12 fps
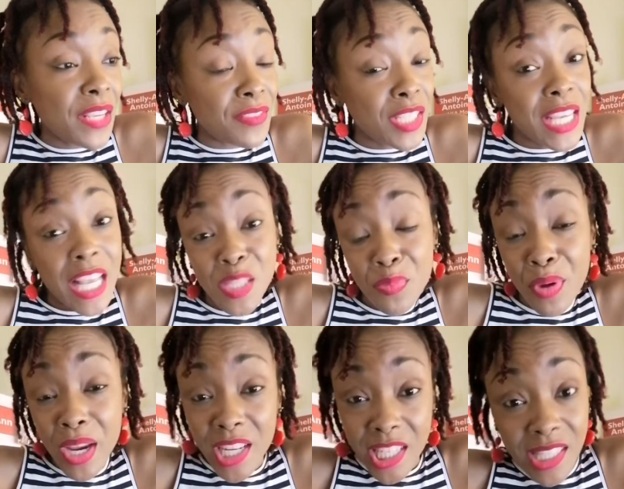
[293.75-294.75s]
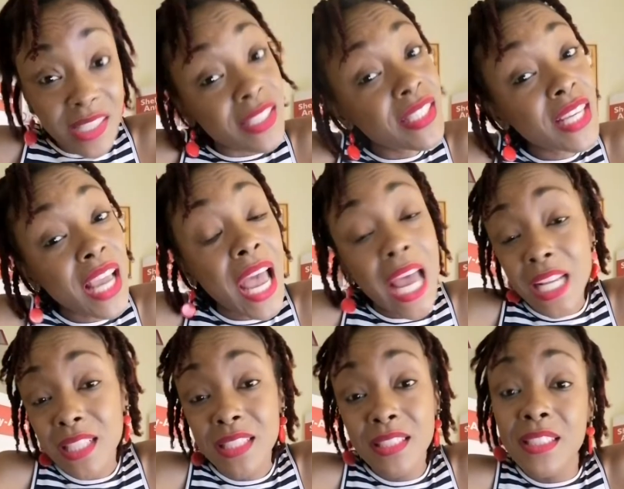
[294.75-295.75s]
If she gets pregnant
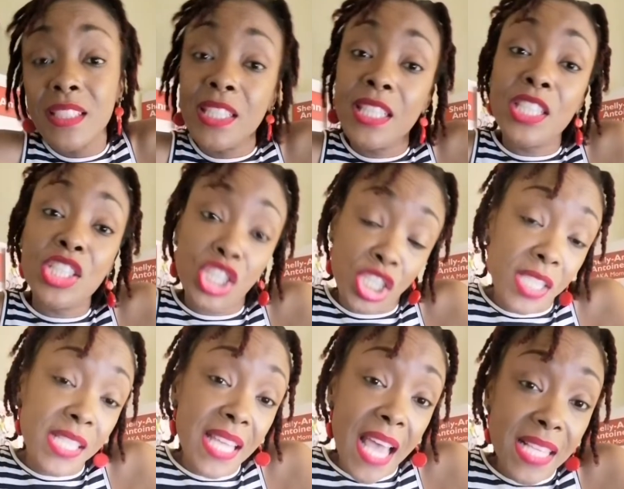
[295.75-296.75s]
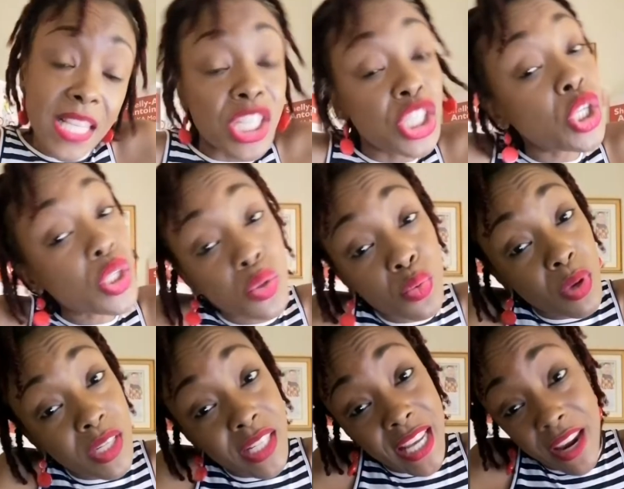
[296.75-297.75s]
and she decides that she doesn't
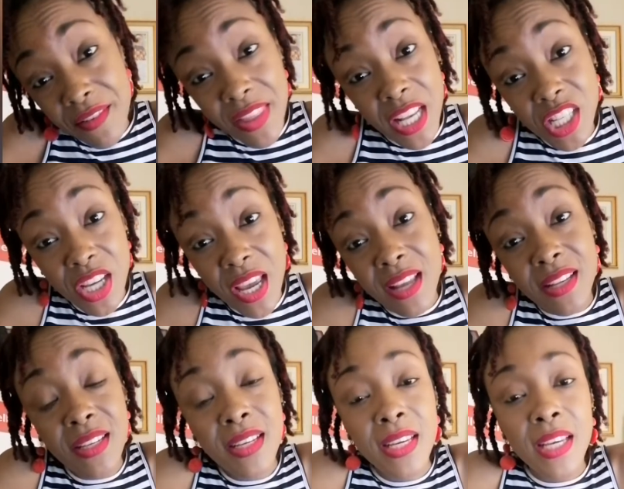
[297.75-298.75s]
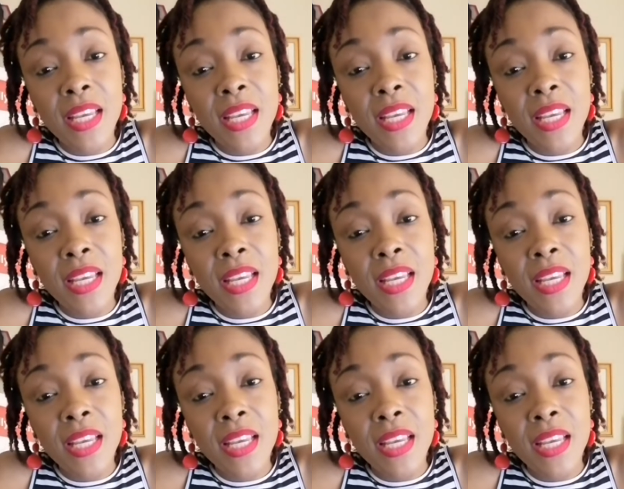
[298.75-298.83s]
want to carry that child,